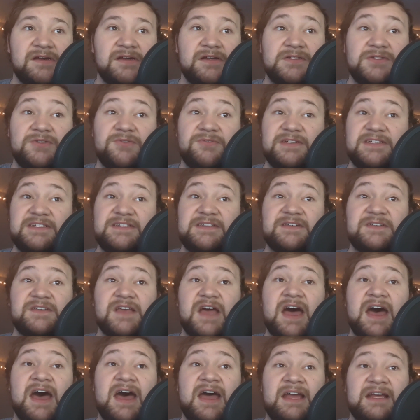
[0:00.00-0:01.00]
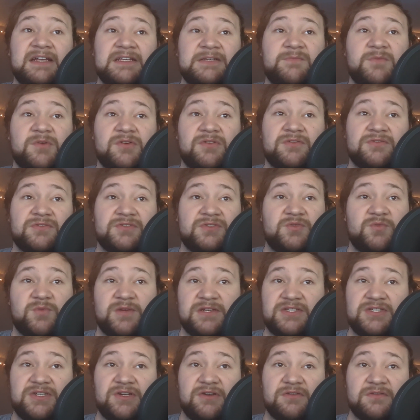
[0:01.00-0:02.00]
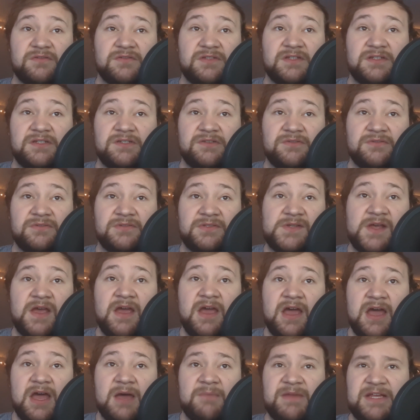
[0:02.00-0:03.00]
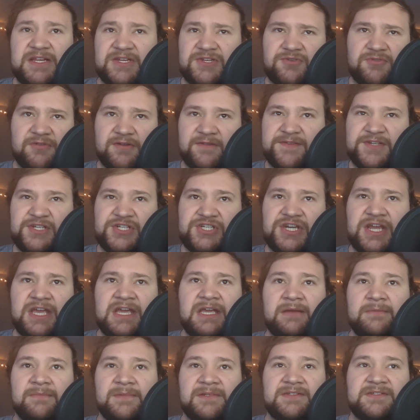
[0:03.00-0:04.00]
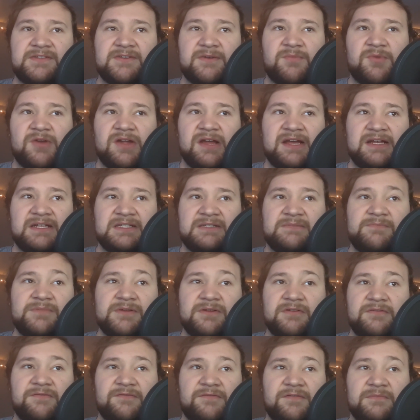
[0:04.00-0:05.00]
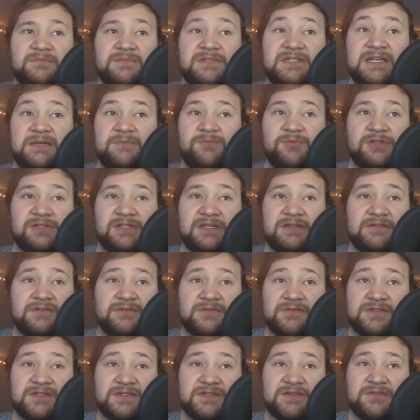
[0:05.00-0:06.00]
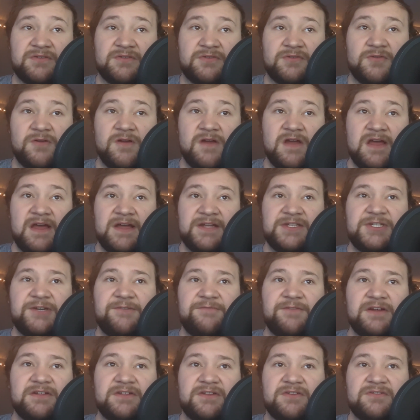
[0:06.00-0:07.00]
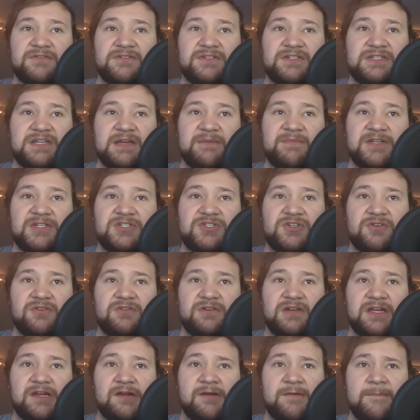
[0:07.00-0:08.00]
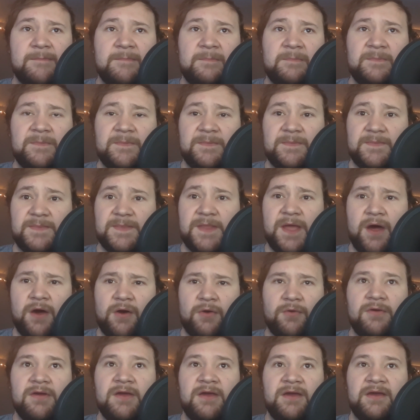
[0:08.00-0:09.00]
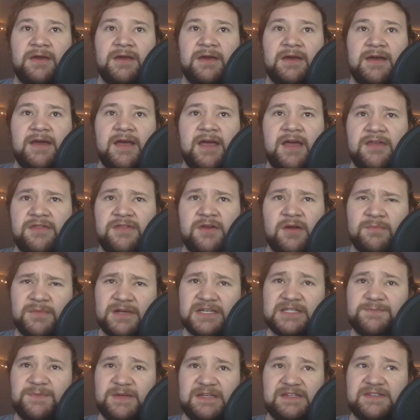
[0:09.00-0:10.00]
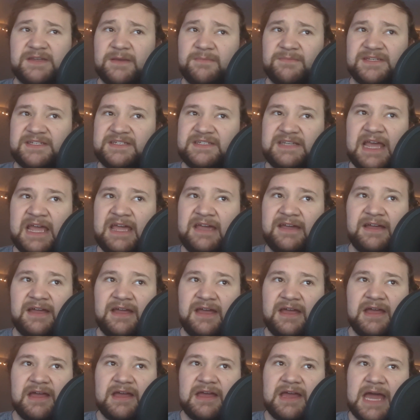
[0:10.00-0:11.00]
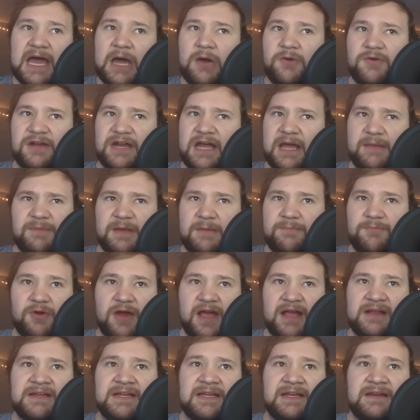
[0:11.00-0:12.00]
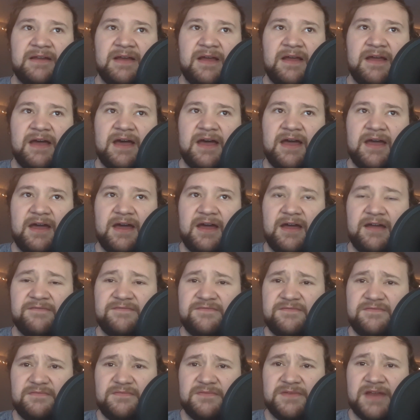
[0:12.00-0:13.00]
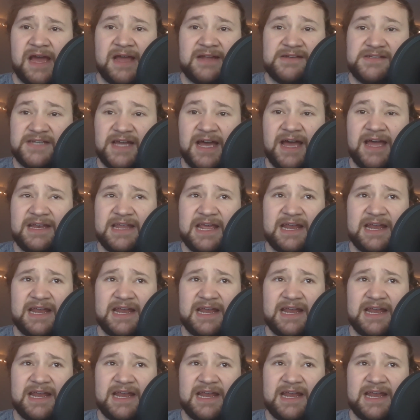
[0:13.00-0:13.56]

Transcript: Theresa's eyes bulged when she heard the news. A mixture of shame and surprise built from deep within her soul. She felt her stomach churning. "No, there must be some mistake. How could I be pregnant? I've not done